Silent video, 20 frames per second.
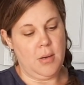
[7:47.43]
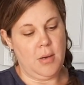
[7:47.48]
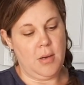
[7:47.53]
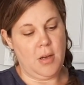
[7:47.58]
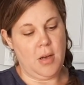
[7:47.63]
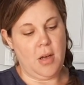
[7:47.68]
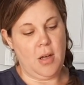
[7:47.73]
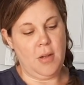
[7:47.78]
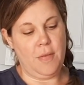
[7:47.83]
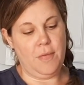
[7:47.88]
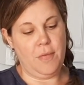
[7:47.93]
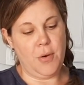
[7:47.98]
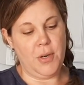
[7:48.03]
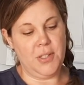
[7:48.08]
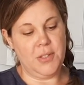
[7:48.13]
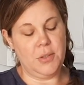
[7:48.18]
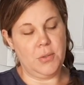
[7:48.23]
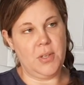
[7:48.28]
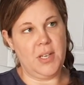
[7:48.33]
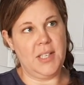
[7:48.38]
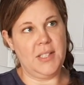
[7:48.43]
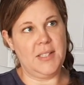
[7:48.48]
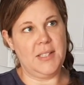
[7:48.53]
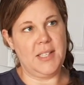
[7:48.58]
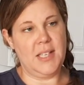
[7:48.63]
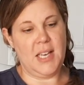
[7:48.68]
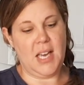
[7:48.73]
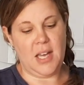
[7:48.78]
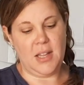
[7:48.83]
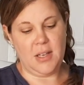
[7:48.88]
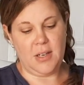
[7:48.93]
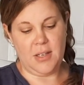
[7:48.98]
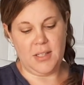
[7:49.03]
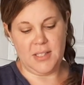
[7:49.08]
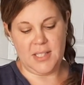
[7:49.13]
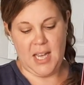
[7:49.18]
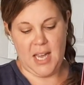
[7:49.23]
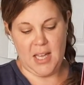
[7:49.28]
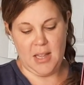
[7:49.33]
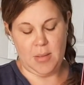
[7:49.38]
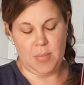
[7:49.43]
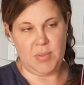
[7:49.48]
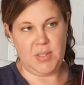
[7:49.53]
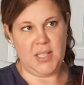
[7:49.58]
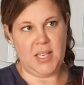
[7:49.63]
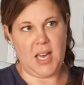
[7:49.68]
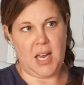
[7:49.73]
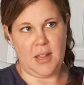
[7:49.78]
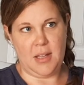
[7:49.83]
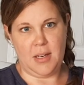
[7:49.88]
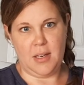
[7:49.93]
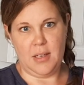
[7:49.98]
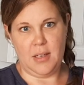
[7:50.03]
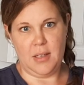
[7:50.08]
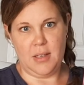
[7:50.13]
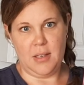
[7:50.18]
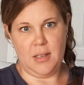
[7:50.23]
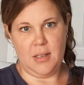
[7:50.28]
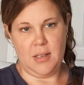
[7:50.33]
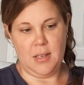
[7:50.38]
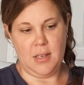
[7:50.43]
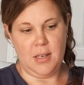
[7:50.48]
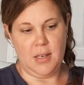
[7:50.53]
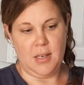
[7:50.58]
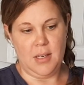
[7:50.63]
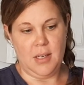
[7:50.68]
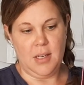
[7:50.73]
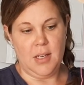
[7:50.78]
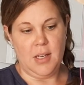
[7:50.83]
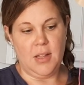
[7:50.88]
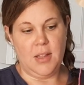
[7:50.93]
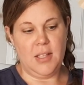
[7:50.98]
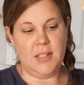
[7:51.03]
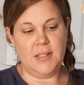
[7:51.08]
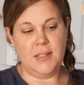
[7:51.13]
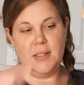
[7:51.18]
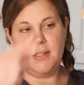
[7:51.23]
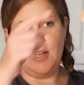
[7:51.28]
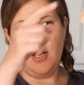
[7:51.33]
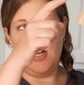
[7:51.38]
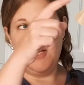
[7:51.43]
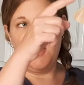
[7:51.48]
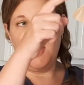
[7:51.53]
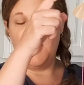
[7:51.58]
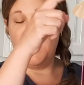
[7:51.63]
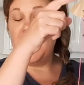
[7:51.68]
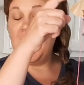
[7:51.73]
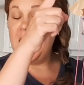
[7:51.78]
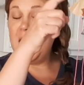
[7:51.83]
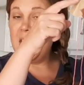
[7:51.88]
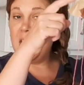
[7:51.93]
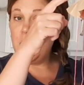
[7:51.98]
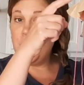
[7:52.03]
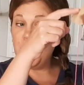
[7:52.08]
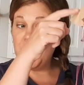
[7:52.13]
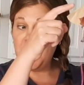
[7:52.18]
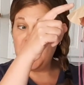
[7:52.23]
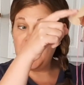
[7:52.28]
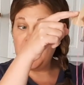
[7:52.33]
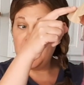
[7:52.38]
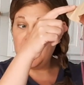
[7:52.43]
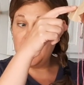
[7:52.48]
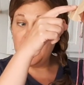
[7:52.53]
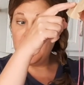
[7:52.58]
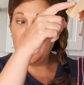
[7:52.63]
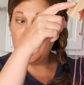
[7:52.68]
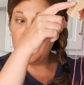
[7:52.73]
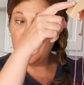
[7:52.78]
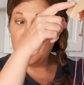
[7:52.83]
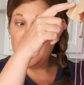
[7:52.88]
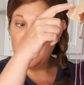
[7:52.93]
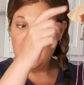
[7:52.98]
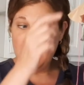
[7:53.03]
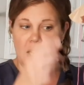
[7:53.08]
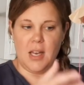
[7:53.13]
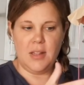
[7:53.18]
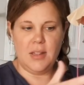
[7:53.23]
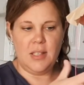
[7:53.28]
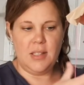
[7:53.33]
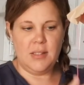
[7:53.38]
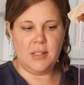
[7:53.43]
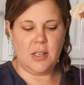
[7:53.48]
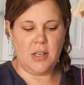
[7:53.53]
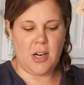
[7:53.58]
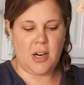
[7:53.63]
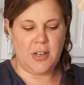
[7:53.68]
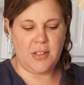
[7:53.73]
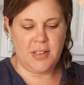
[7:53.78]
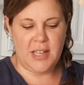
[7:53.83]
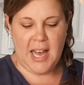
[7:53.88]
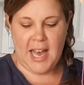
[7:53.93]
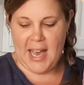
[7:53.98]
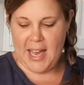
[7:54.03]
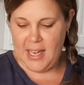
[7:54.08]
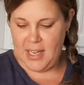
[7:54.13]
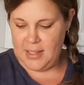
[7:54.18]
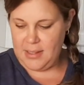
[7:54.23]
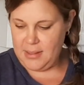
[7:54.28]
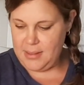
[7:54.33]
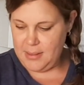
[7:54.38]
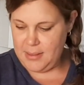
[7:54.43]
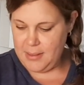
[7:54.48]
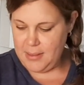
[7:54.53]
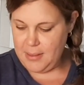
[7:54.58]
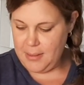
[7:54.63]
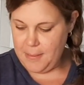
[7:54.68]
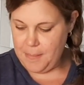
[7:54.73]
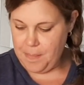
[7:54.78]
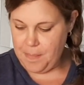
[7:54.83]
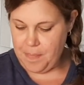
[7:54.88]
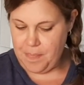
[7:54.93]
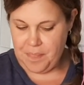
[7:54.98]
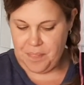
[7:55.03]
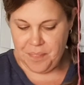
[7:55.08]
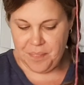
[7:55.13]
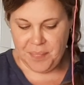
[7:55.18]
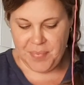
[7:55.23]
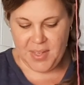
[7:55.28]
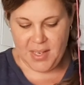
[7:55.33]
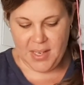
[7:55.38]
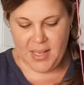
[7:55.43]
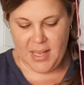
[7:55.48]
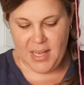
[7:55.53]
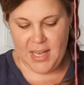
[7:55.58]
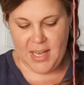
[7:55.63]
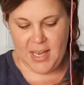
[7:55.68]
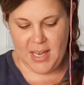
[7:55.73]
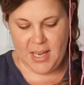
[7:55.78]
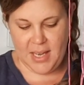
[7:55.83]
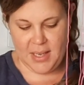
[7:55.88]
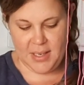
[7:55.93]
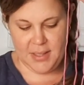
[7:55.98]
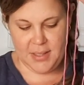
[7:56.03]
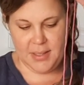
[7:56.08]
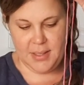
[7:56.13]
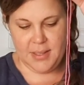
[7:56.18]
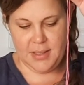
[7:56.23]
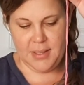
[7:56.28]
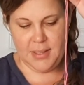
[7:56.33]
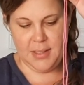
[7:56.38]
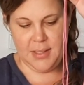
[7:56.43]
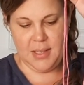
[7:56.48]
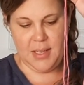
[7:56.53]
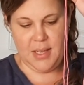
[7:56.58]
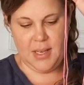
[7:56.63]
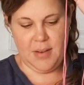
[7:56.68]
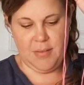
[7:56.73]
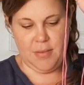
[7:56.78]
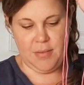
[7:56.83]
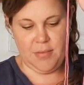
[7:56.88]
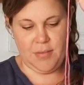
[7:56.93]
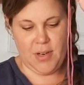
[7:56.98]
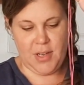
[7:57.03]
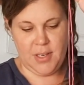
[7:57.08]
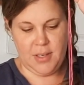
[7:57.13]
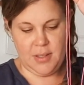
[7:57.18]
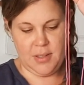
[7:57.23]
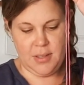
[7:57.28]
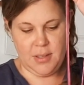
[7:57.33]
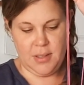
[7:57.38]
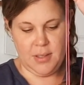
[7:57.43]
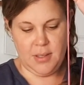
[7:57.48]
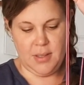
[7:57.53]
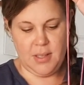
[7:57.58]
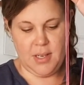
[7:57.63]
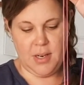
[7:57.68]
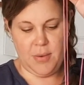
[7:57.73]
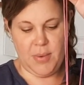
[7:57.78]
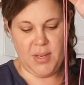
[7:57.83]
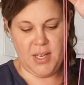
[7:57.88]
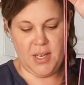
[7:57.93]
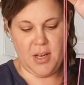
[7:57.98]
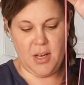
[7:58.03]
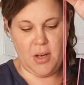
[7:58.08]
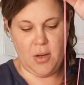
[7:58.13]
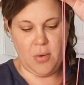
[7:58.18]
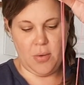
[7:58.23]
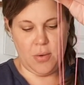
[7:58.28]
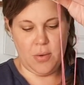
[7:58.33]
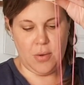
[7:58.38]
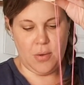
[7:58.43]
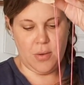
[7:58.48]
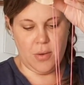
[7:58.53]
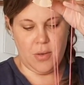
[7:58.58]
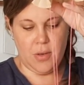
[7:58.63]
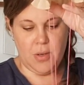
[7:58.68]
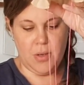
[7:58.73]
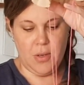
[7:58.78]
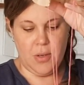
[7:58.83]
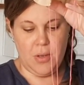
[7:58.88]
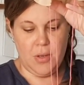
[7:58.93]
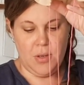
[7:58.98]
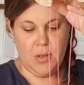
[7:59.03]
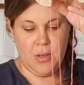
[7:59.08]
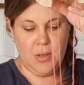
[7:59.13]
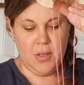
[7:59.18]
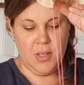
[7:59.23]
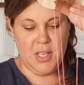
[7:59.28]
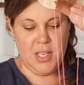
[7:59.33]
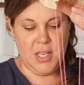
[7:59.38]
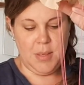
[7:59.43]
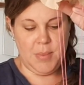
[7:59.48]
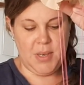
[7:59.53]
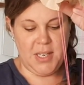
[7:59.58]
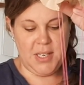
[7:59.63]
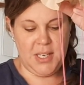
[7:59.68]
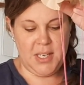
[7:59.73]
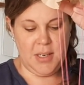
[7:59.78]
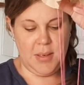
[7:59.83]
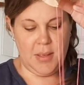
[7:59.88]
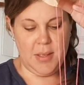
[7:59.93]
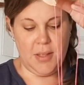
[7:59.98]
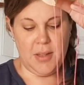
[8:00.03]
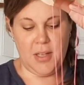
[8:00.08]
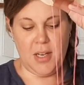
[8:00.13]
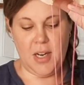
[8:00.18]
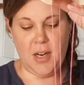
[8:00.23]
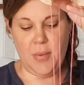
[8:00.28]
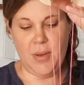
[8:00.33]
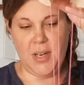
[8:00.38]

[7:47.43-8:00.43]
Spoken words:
all 4 strings together and tie them together. This is called our canopy, and these are our lines. And I have a friend. There we go. He might need there we